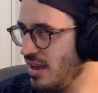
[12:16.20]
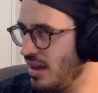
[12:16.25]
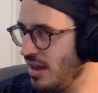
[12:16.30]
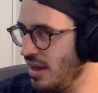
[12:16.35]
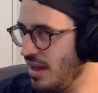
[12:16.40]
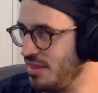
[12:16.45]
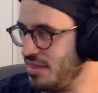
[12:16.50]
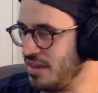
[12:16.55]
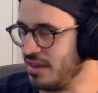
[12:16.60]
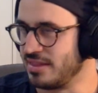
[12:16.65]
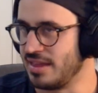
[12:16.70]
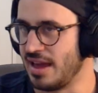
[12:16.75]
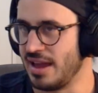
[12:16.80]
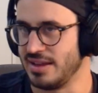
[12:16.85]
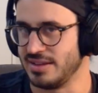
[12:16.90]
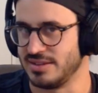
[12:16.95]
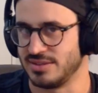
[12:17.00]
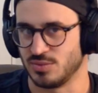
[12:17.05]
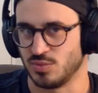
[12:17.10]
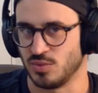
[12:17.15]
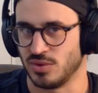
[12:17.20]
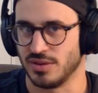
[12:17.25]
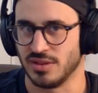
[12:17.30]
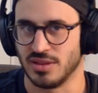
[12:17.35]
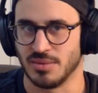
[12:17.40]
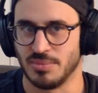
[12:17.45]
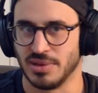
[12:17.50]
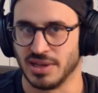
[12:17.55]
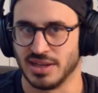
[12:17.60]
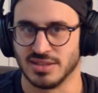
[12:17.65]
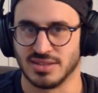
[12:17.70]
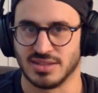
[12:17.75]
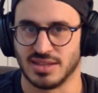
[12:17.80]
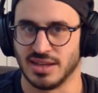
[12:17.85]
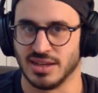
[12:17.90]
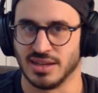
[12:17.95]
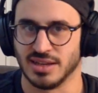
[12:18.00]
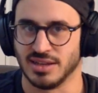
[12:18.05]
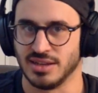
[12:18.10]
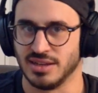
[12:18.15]
I think that is one of the biggest
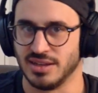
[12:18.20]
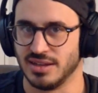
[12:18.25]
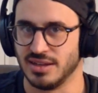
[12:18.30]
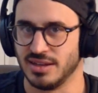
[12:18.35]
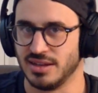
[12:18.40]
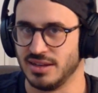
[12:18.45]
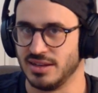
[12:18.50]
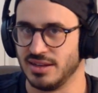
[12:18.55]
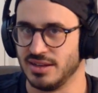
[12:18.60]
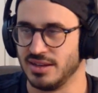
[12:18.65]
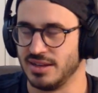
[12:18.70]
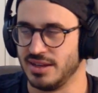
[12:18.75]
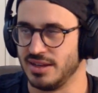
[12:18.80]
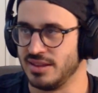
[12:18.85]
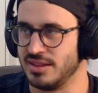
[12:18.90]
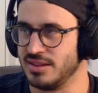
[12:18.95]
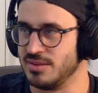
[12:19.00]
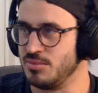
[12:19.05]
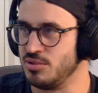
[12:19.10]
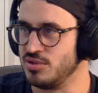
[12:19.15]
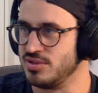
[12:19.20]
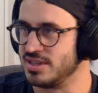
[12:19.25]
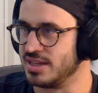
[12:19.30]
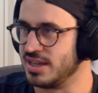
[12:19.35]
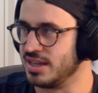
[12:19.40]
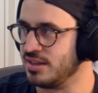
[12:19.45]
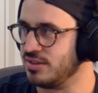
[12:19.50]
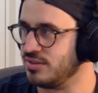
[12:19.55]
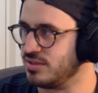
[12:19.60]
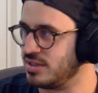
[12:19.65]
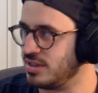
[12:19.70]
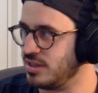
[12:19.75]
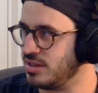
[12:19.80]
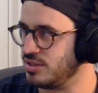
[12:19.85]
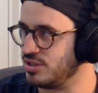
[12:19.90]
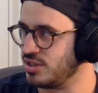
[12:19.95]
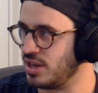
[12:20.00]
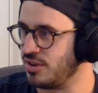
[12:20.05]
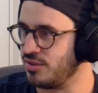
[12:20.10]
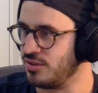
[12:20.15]
thing in the music industry
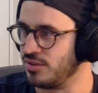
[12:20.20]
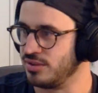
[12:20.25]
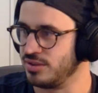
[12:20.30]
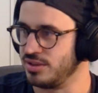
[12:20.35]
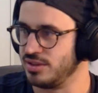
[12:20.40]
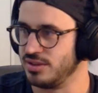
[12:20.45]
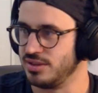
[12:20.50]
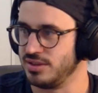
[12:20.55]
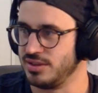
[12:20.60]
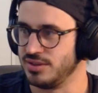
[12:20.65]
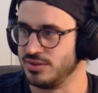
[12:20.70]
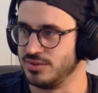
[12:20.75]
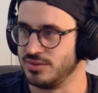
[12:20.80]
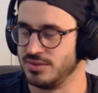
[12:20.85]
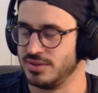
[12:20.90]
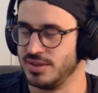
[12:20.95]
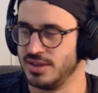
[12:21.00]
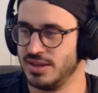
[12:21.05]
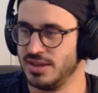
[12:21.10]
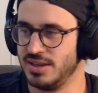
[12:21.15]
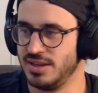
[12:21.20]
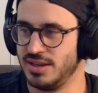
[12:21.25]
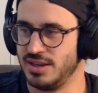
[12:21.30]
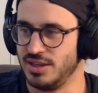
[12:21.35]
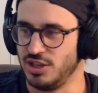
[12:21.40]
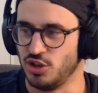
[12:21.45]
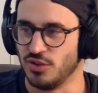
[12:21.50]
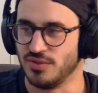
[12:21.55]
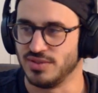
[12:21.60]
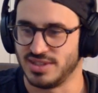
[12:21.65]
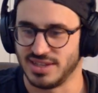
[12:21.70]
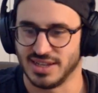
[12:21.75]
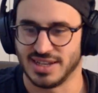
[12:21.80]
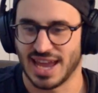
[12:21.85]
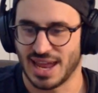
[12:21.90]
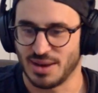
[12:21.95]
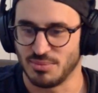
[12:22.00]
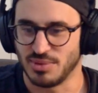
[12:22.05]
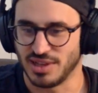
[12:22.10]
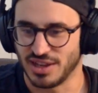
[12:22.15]
in general. You obviously
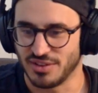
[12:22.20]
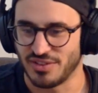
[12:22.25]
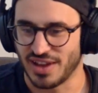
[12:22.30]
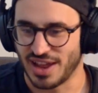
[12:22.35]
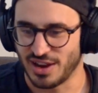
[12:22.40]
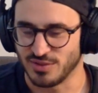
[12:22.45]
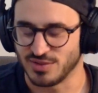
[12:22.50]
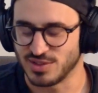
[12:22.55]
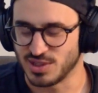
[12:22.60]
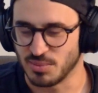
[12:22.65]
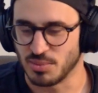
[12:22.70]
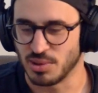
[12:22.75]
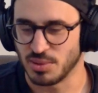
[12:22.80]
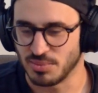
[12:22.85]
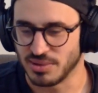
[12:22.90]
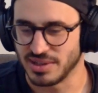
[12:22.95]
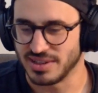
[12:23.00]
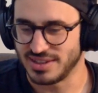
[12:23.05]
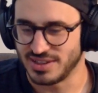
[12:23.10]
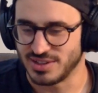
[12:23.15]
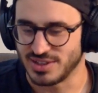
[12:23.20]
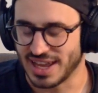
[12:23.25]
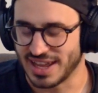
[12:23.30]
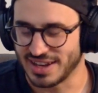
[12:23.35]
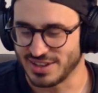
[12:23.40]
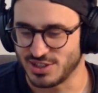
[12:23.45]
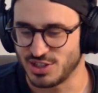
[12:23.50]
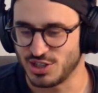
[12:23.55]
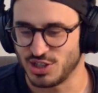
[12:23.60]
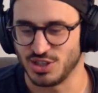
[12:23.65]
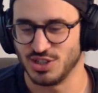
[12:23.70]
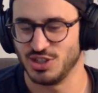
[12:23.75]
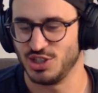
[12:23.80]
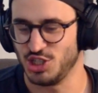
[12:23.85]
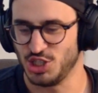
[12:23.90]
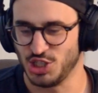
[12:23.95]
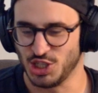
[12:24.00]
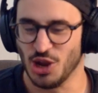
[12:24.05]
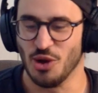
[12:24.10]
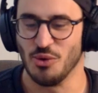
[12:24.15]
can be a fan of someone, but you can't
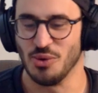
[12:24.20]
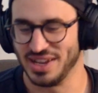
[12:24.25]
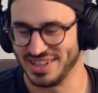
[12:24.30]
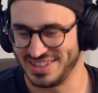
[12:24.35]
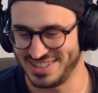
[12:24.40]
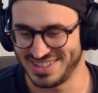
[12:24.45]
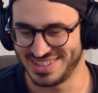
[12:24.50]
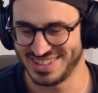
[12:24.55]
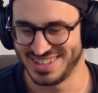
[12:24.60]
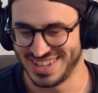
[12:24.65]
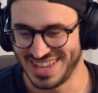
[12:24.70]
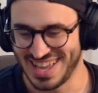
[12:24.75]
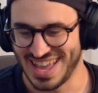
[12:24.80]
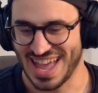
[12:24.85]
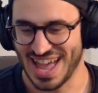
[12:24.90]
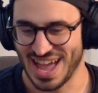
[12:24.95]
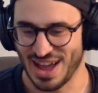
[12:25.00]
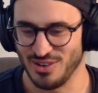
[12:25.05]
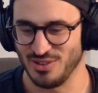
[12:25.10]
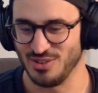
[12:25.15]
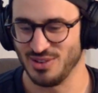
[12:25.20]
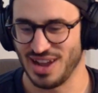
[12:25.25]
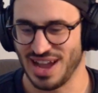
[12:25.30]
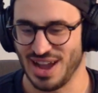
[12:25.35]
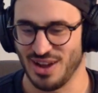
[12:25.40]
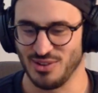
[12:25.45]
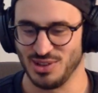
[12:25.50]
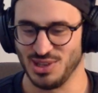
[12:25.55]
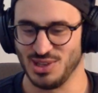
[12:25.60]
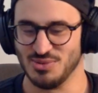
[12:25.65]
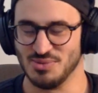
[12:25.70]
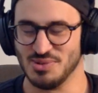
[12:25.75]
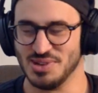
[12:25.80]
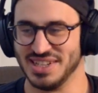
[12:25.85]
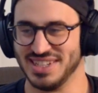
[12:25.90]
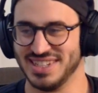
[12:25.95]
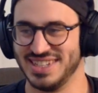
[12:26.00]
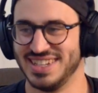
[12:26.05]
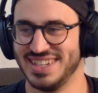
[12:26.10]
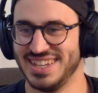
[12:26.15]
show it how you
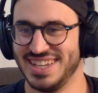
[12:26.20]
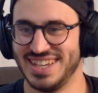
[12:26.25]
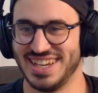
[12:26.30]
would.